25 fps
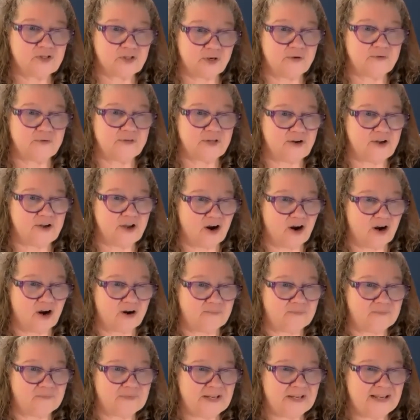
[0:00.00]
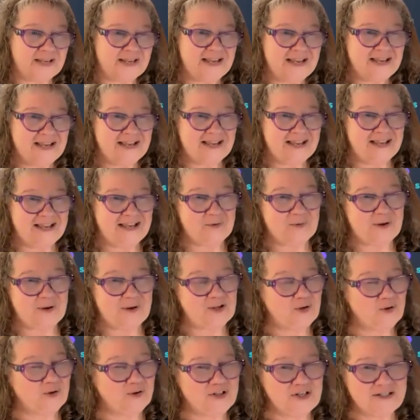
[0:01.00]
So there you are.
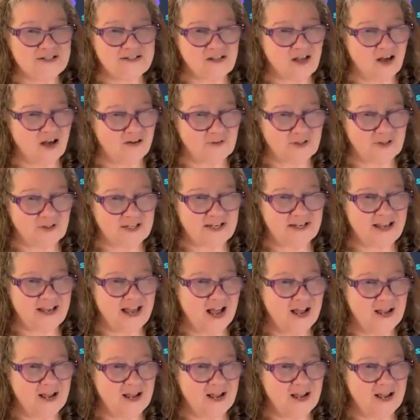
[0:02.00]
Anyway, you're just lovely.